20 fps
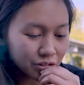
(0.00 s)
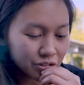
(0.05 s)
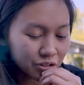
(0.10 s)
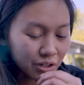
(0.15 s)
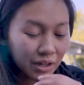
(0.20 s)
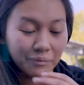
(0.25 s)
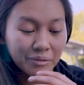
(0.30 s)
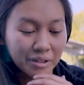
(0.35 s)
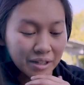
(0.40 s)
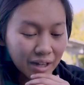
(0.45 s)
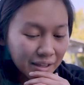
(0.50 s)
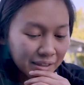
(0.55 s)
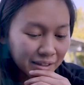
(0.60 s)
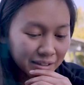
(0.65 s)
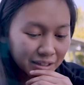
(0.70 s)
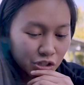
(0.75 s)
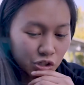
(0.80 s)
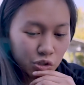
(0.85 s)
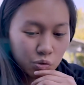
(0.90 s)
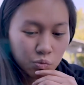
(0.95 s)
So I mean, I
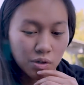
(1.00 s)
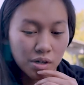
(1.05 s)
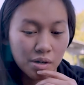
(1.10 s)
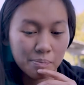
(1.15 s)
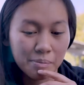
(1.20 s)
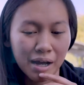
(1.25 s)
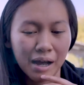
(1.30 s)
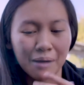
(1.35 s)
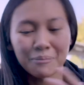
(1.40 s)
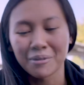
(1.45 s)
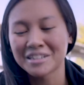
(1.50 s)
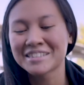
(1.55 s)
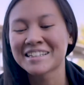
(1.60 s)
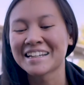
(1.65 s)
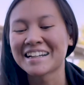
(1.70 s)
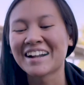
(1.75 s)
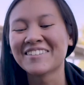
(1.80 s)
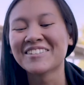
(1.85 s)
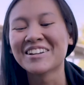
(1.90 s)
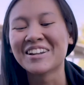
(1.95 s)
think that's just where I'm at. I'm not
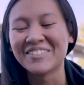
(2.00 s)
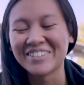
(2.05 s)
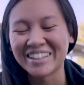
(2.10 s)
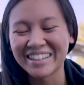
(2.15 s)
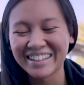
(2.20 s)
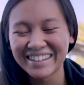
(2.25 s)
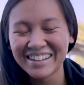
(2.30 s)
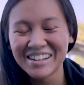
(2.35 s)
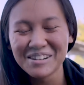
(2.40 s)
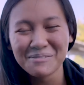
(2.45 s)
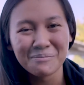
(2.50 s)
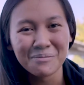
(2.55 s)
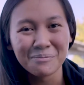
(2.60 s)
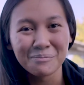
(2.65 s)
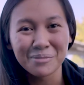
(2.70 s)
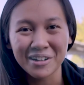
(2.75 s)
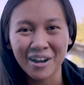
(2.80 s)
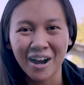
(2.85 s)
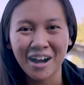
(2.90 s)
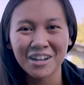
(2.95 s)
saying I'm gonna be
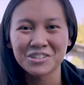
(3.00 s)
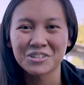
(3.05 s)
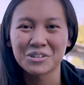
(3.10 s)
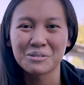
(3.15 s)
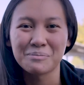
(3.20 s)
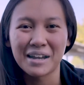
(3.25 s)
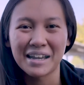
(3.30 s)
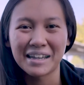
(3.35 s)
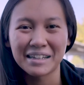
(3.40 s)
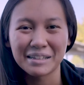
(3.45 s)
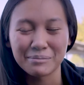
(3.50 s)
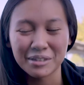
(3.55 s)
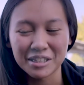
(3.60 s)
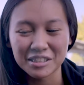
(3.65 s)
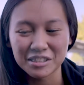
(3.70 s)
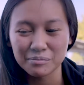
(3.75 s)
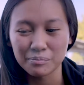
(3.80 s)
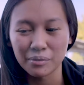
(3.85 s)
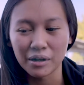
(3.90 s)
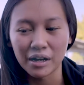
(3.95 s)
Picasso by any
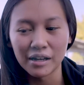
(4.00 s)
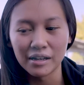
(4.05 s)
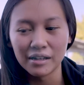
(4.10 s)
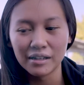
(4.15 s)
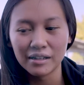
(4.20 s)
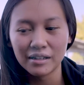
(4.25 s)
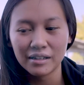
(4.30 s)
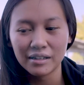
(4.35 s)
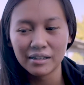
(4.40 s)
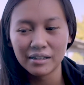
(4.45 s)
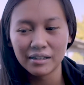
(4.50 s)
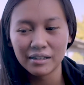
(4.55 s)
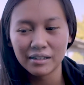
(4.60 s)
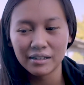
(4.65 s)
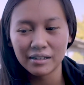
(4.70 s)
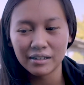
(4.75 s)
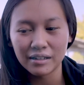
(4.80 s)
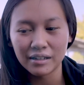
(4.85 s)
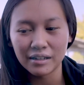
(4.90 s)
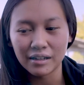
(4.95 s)
means, but
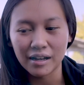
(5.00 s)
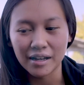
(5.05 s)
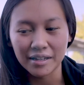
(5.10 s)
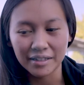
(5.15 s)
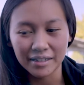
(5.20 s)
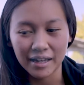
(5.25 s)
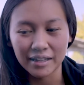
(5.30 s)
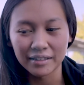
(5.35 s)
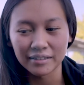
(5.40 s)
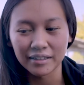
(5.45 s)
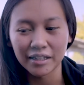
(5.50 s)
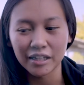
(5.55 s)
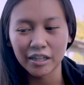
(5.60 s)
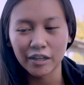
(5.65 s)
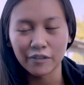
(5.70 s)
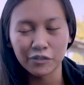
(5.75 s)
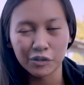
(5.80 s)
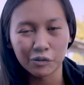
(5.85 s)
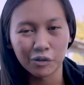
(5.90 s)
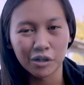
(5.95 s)
again, like,
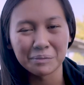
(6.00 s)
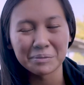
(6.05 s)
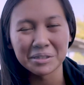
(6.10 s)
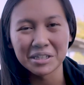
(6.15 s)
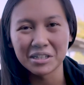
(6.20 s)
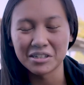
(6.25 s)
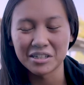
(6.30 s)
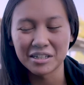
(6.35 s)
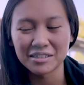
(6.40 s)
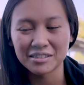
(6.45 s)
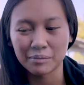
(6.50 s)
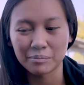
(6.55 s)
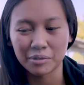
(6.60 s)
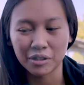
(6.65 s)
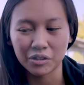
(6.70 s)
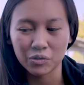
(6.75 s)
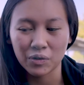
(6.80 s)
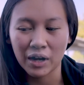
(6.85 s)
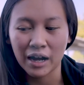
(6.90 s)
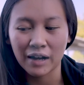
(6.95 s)
if you want to be good at
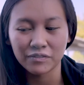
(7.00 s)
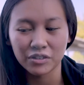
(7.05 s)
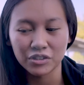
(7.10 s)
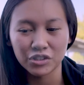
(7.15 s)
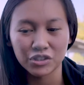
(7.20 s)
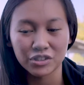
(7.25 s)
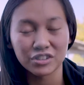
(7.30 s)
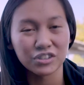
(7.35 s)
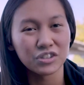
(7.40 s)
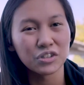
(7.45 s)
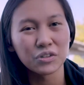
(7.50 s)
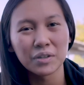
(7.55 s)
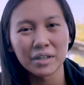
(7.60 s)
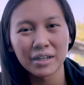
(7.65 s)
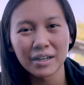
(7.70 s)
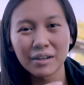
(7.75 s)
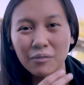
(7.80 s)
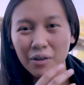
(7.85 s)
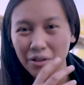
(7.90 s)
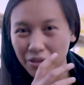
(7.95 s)
something, you have to just do
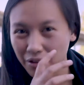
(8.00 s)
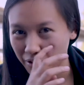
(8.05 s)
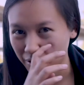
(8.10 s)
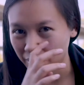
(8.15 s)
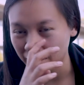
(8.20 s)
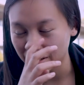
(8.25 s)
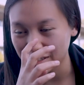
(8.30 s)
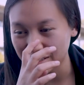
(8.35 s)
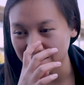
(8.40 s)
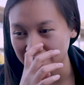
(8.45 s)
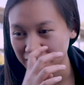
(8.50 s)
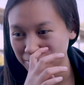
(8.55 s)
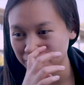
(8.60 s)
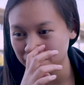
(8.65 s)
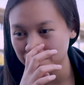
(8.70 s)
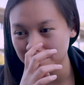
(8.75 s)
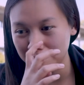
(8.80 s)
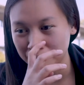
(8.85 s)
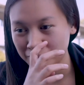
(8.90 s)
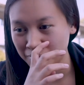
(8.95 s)
it, whether it's
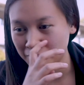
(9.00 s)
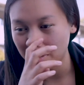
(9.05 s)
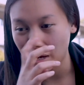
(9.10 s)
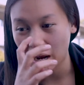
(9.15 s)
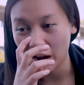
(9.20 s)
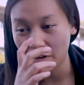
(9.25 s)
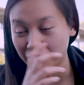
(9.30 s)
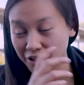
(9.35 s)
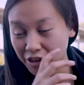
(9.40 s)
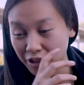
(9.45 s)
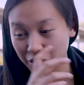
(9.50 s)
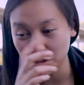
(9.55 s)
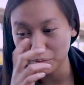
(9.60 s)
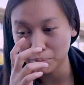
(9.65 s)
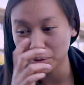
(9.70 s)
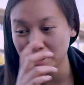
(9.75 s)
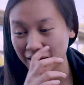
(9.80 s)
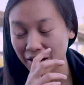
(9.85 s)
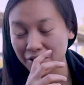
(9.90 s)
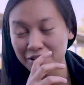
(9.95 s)
everything you
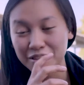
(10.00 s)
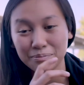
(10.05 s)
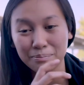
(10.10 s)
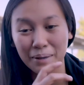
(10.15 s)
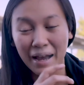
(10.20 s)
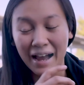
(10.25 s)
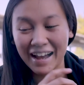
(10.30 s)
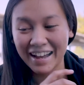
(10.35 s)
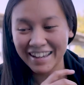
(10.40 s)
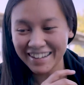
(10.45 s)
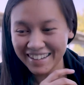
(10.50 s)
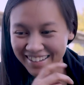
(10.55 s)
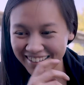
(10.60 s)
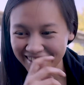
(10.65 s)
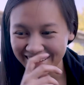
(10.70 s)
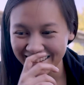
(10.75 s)
put out is bad,